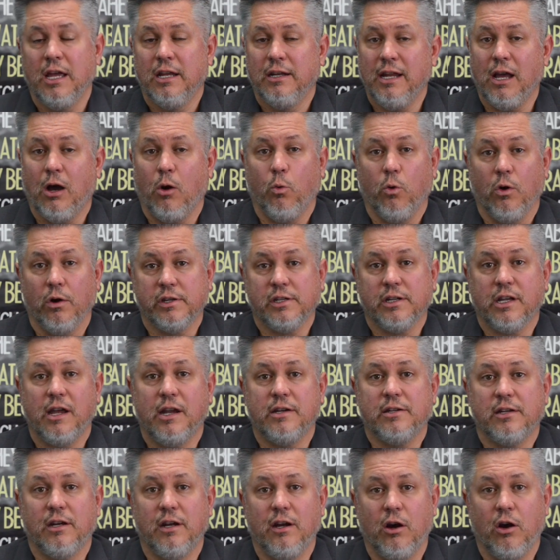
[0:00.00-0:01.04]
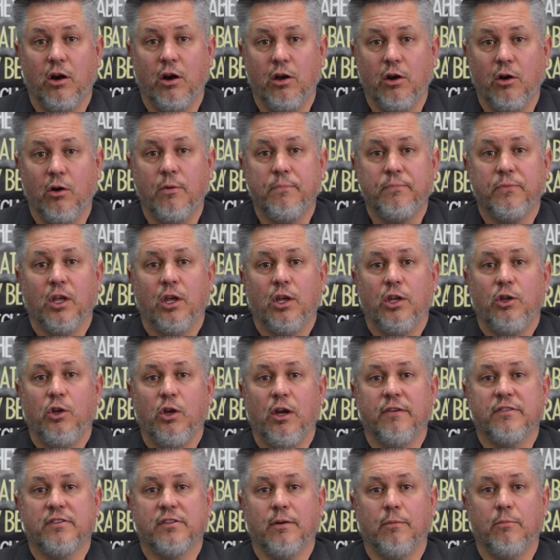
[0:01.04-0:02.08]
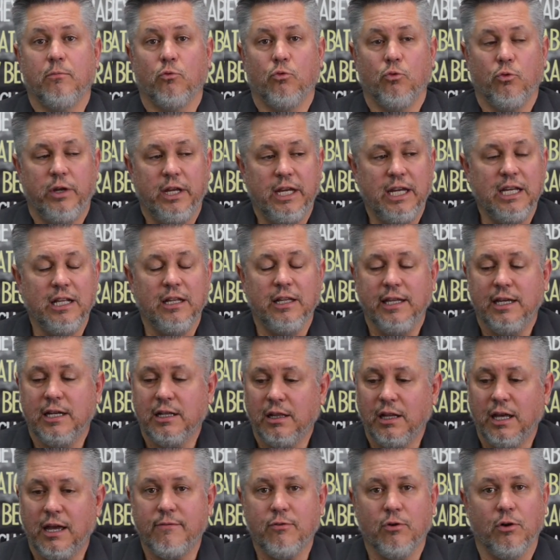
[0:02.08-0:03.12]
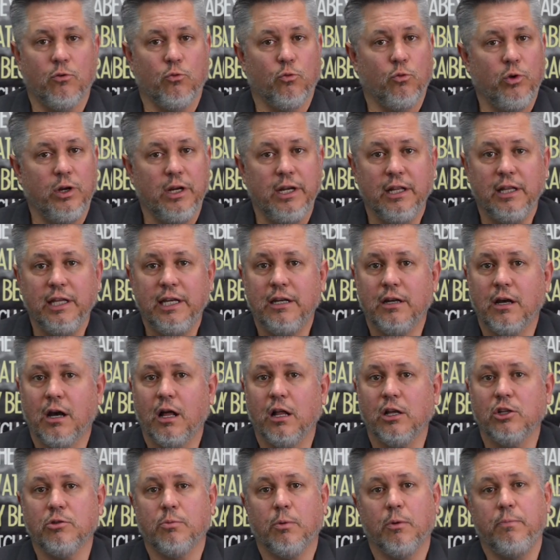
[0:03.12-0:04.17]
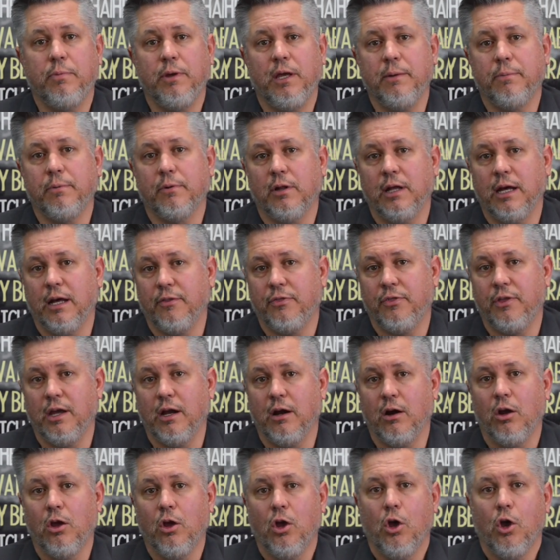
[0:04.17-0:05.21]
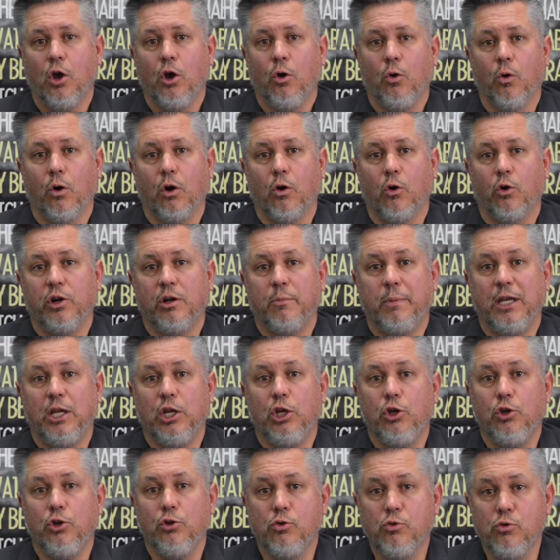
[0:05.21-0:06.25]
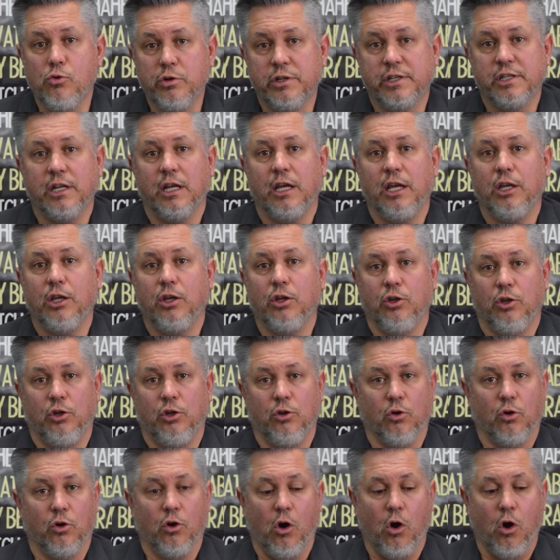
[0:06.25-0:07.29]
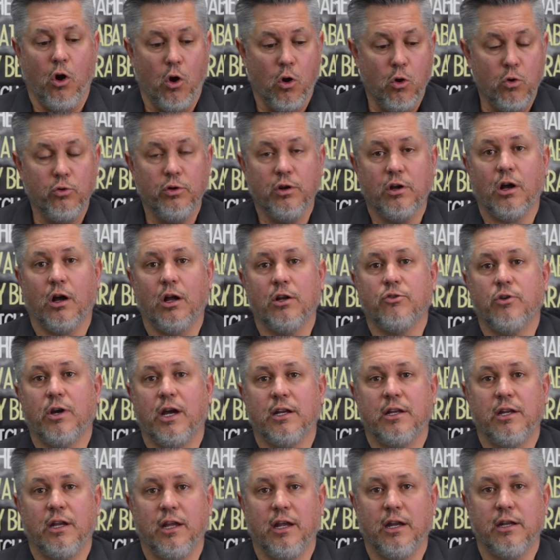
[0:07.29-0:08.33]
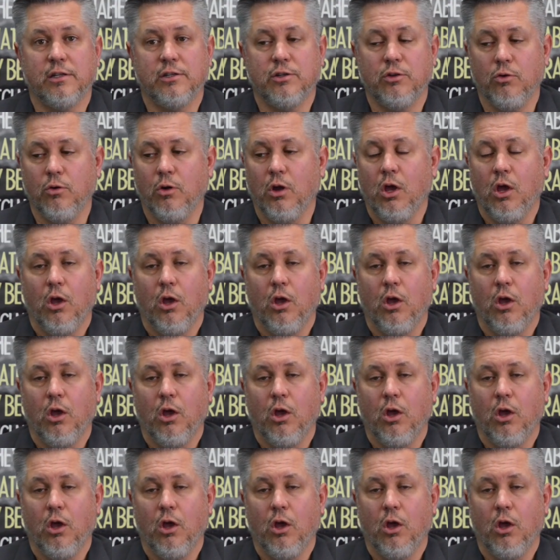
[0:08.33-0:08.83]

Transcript: Now, worst case scenario, you have some really clever and really knowledgeable people out there who are going to be using your own contract against you.